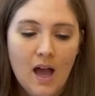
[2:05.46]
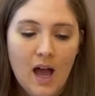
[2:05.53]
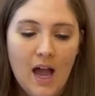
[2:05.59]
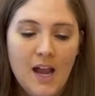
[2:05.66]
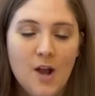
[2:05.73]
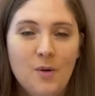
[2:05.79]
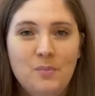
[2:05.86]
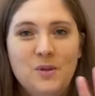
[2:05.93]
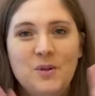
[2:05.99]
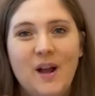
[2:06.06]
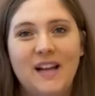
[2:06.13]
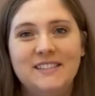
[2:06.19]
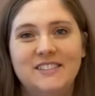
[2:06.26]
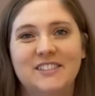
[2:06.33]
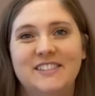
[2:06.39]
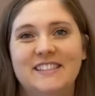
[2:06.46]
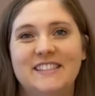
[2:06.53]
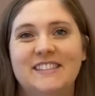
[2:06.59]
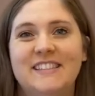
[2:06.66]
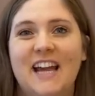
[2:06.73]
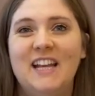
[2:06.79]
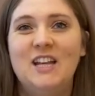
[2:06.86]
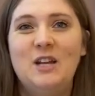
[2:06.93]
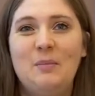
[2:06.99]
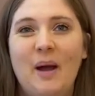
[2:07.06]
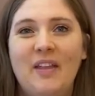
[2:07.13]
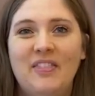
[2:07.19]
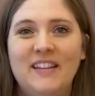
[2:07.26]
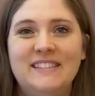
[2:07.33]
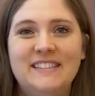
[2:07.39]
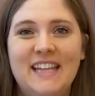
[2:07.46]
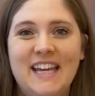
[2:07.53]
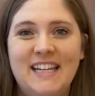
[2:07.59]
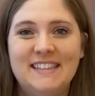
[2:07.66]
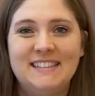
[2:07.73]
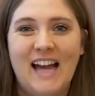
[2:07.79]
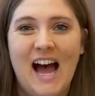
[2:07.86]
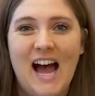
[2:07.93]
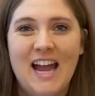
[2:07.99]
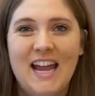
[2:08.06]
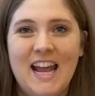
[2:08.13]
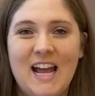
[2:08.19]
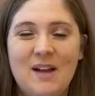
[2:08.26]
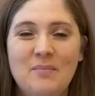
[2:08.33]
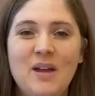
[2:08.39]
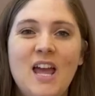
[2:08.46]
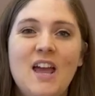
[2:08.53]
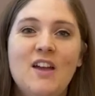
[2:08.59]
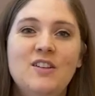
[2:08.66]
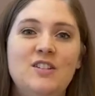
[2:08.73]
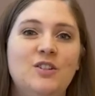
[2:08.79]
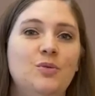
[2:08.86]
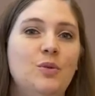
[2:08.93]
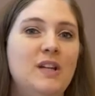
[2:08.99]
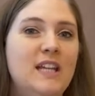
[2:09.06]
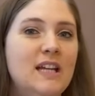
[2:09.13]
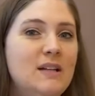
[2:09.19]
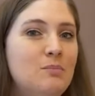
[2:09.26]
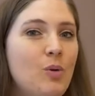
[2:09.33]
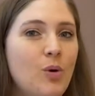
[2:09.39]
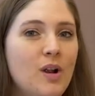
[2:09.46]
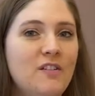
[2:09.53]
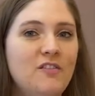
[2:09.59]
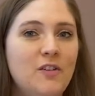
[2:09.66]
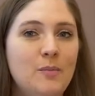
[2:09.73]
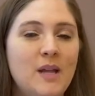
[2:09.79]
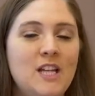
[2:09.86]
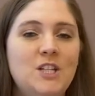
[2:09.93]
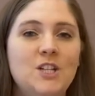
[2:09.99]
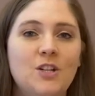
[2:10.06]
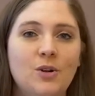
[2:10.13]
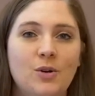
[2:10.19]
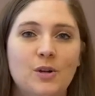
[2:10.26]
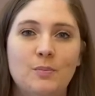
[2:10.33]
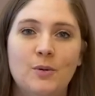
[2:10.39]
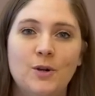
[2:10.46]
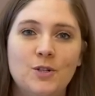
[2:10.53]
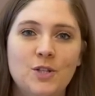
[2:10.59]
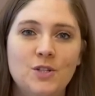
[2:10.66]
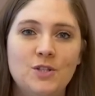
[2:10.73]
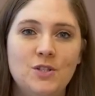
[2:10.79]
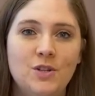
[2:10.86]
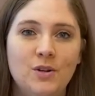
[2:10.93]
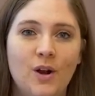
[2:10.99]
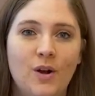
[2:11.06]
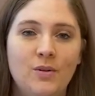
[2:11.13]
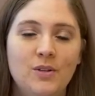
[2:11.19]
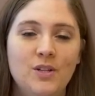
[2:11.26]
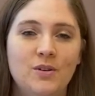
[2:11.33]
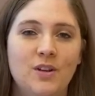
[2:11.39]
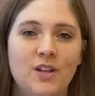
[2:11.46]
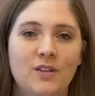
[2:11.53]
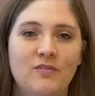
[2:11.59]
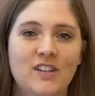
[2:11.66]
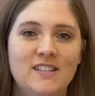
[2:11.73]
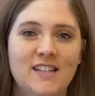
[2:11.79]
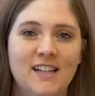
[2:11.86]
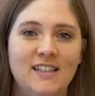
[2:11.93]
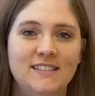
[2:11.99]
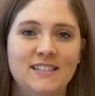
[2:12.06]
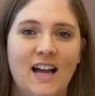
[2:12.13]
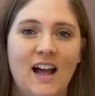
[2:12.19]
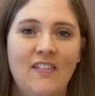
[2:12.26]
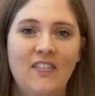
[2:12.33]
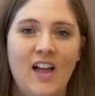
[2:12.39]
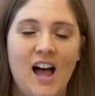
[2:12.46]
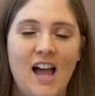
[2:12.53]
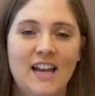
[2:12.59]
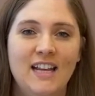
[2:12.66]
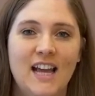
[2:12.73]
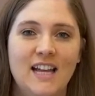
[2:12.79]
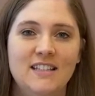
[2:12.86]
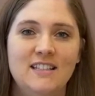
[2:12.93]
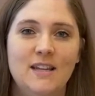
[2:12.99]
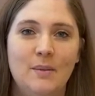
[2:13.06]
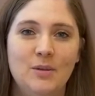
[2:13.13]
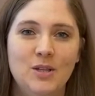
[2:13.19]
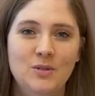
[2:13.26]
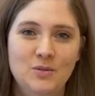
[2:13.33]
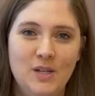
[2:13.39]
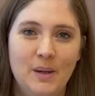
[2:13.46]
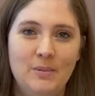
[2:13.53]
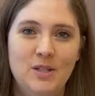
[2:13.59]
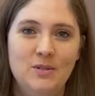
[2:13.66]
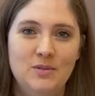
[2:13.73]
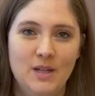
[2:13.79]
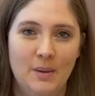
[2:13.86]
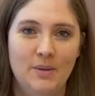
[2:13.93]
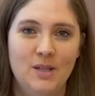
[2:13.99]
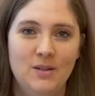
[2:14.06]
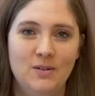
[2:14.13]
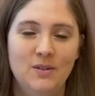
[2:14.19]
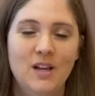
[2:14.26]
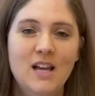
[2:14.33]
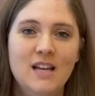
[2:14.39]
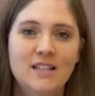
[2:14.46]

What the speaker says: I hope you guys are as excited about this kit as I am. To get more information or to purchase your own, you can visit us online at www.yawny.org,